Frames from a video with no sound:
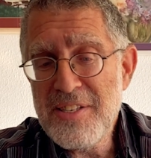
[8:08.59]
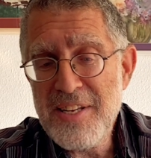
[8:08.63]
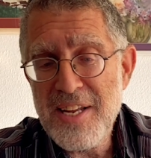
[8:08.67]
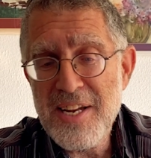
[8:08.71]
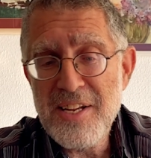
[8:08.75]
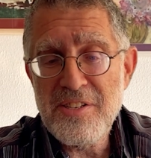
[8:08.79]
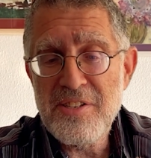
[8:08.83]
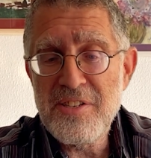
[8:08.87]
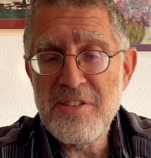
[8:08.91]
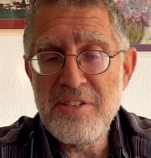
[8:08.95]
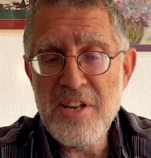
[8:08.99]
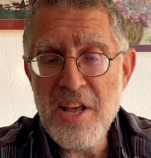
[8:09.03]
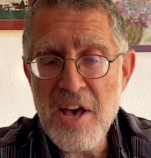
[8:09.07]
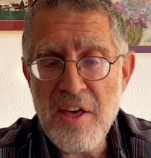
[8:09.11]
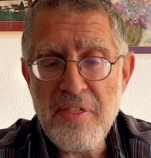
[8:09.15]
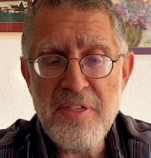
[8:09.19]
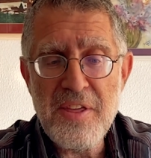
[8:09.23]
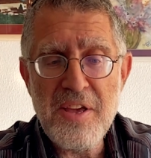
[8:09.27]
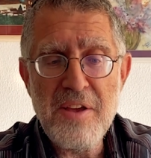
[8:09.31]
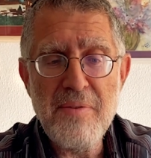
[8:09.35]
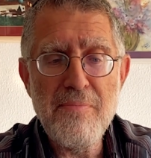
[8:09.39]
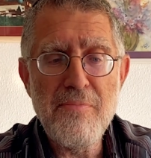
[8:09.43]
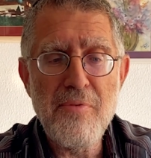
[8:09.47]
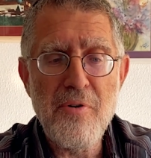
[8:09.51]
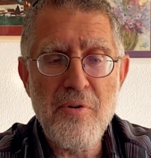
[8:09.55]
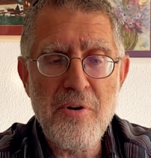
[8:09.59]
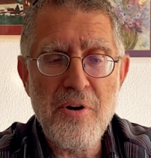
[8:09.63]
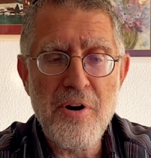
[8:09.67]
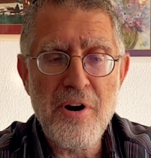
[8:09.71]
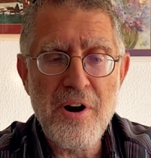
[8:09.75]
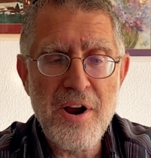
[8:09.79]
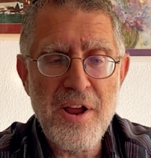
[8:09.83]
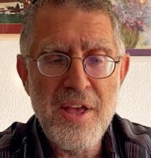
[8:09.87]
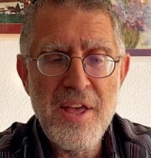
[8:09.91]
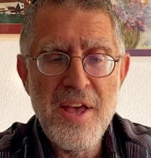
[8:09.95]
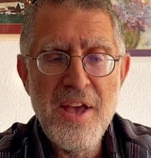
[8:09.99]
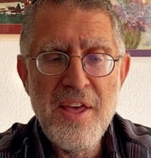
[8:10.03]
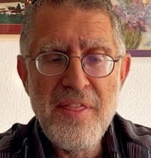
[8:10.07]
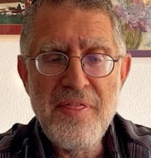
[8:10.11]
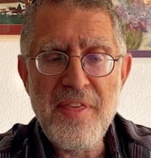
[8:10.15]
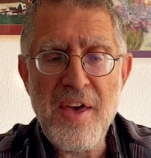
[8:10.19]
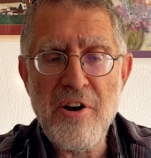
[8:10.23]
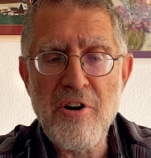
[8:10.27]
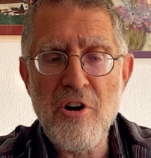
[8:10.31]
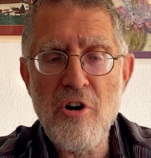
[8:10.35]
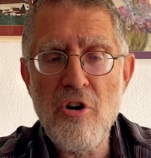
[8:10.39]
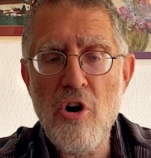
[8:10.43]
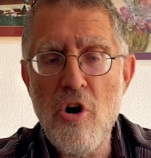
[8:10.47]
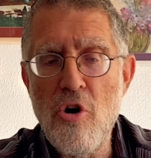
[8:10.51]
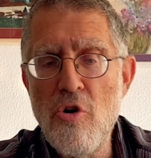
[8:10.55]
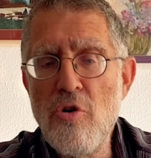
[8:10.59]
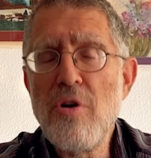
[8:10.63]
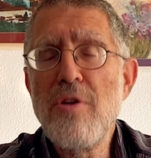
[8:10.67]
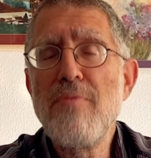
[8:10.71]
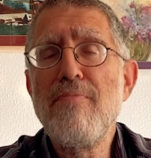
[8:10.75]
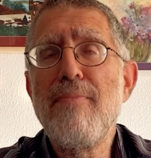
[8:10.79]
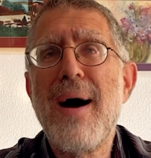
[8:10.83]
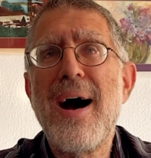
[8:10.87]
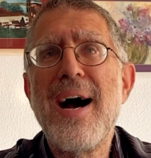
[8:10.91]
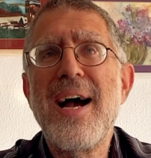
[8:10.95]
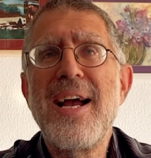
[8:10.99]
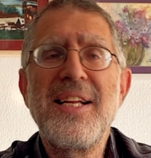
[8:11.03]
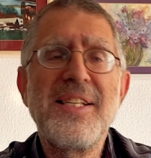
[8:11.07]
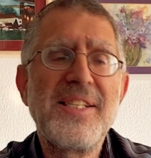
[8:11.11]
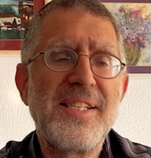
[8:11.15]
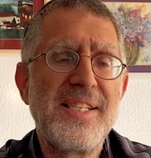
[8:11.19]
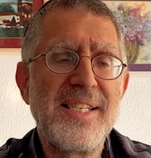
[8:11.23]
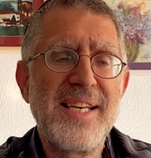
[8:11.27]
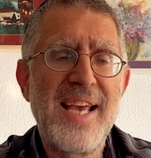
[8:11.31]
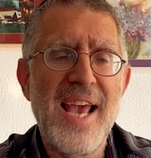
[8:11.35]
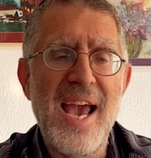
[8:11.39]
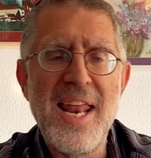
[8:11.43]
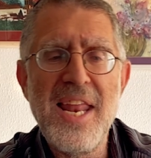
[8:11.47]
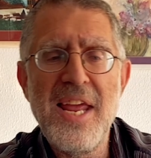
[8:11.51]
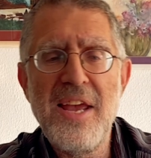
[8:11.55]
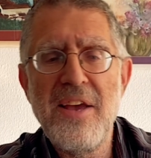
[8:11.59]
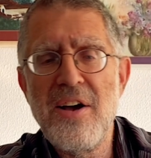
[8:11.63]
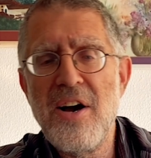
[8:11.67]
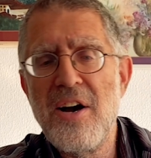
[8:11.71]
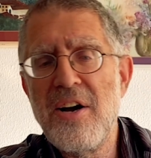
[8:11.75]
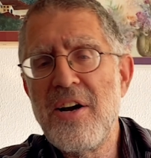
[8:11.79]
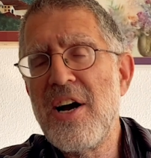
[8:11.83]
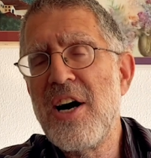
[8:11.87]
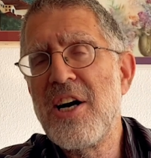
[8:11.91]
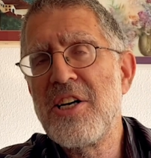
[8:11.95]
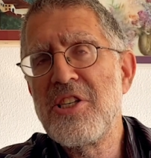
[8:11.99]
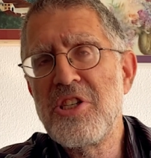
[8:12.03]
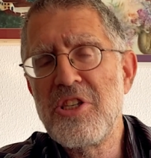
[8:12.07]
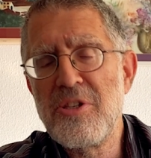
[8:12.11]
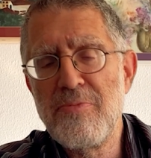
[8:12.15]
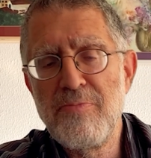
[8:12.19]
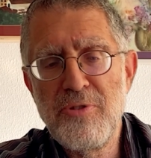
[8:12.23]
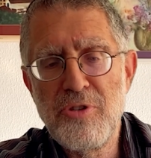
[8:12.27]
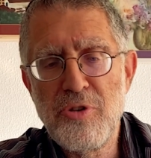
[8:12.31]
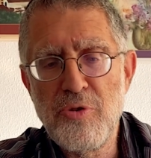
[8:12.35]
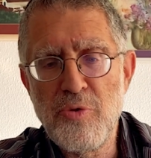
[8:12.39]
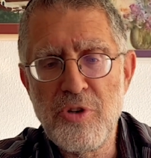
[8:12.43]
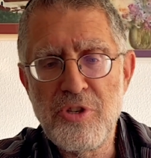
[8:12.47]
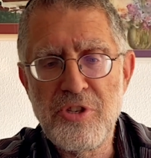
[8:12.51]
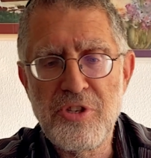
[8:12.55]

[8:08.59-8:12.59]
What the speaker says: that it's nothing more than our own minds getting accustomed to